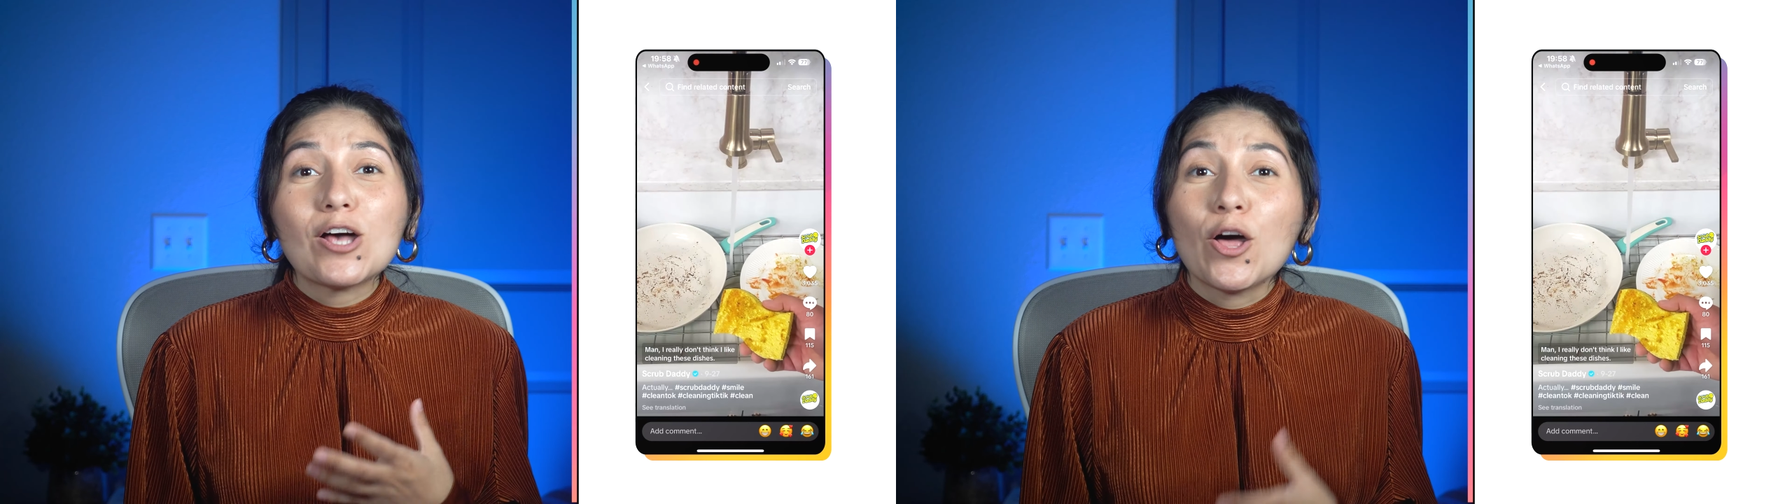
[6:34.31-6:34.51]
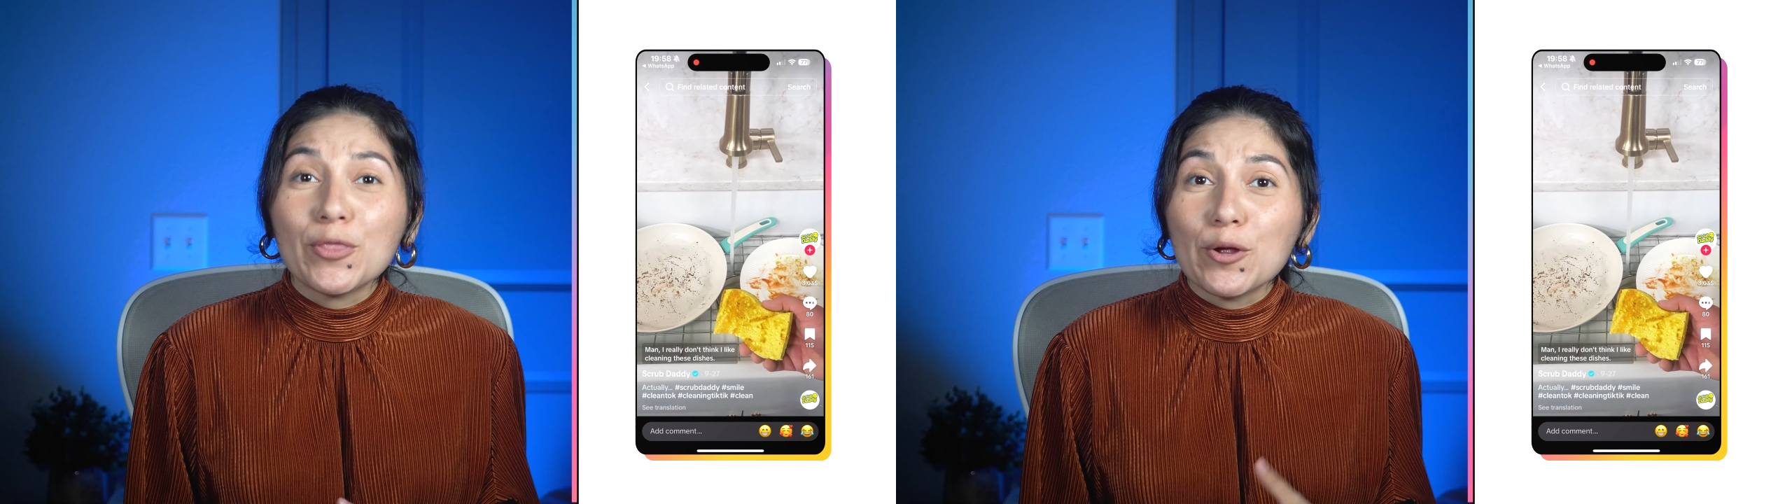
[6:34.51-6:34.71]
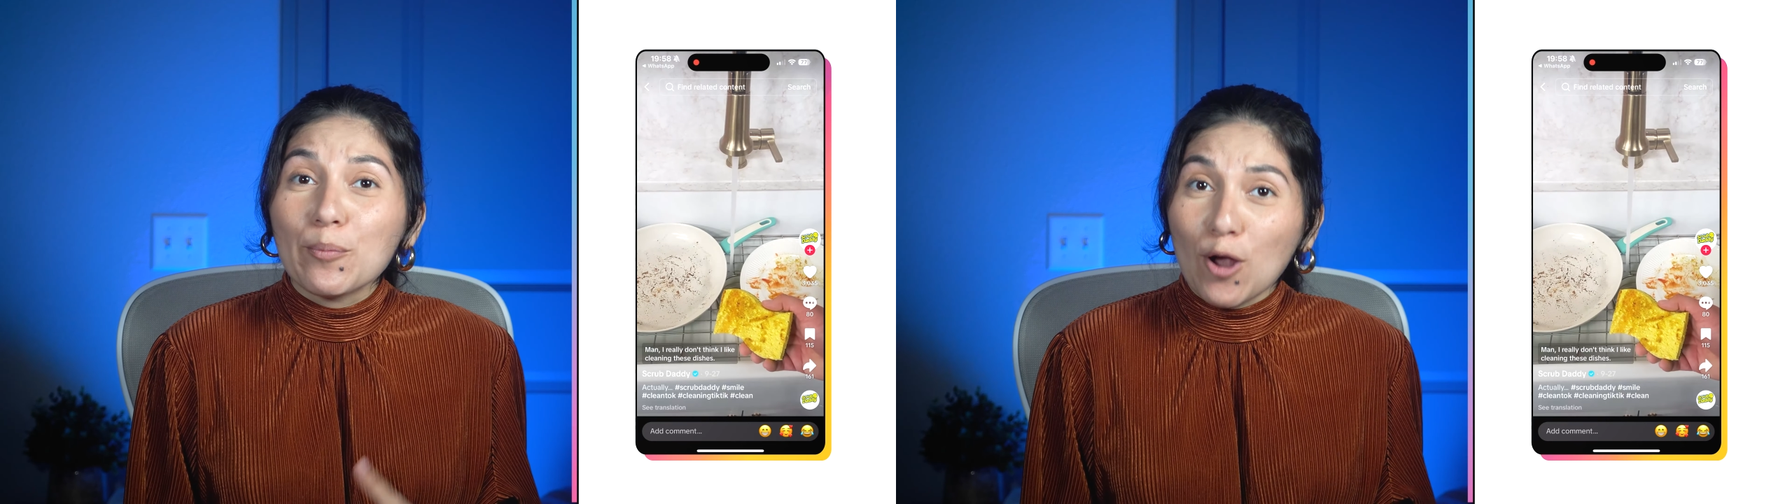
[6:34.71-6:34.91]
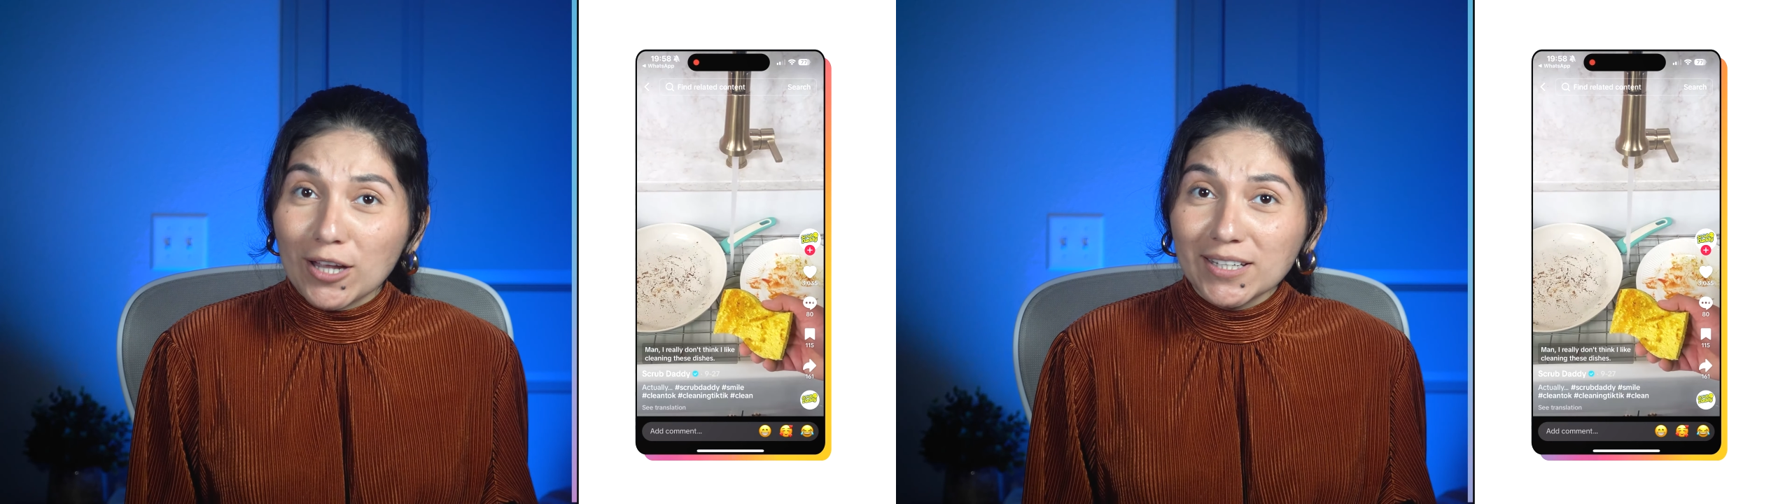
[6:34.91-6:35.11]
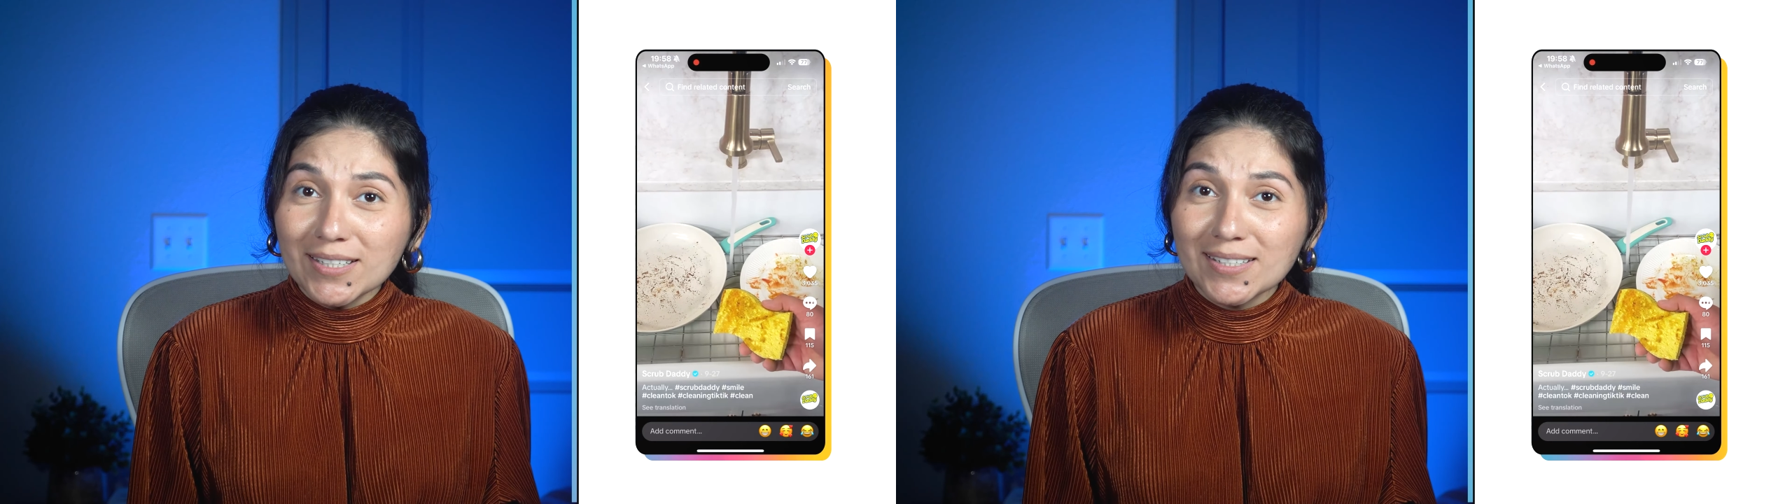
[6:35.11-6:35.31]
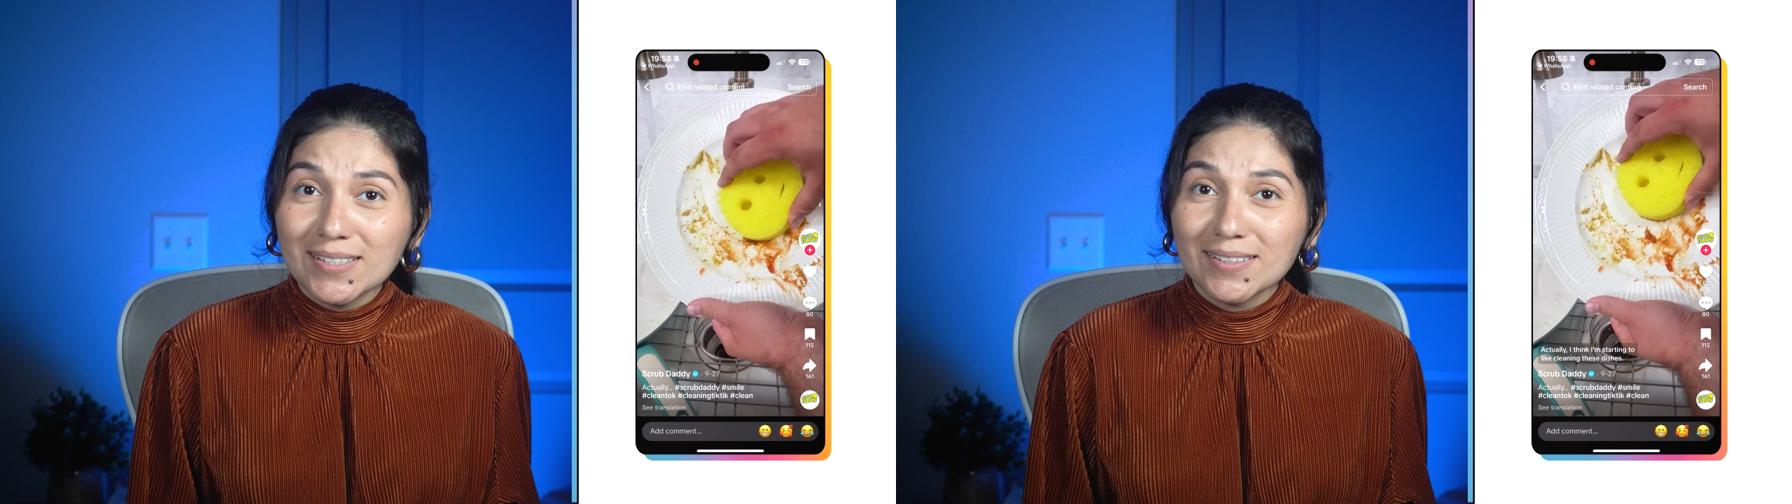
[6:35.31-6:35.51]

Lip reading: on their product,